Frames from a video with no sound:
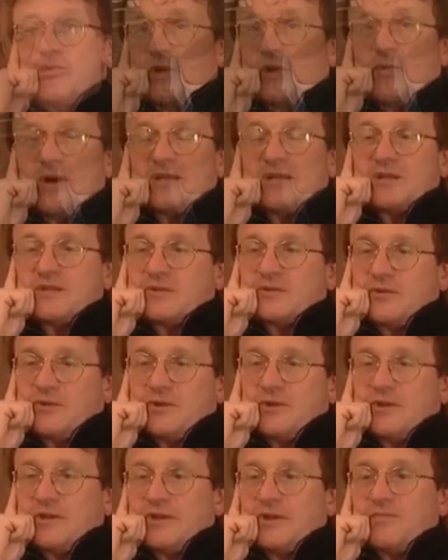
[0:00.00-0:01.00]
We went to
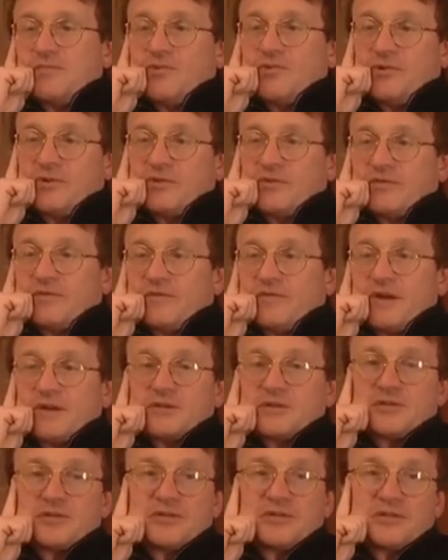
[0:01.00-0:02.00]
all the important
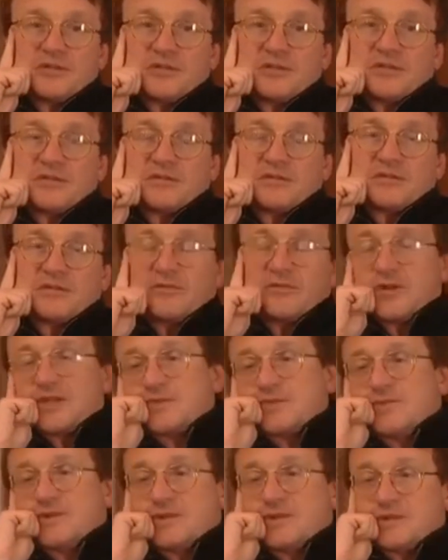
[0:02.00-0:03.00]
functions,
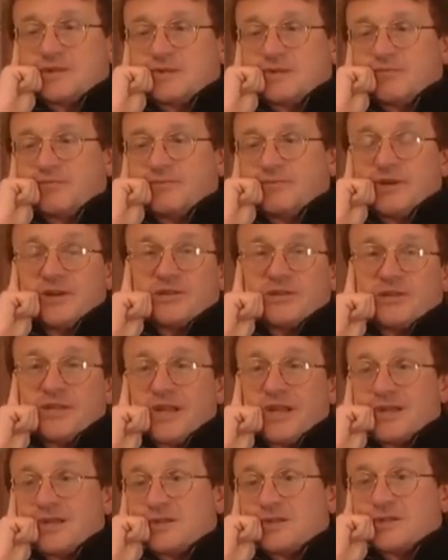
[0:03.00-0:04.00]
Christmas,
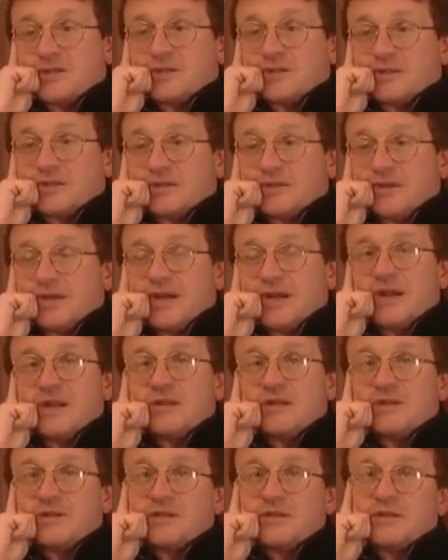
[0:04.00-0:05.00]
birthdays,
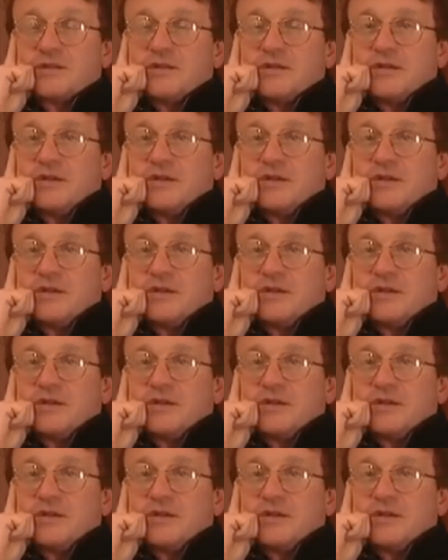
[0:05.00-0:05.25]
and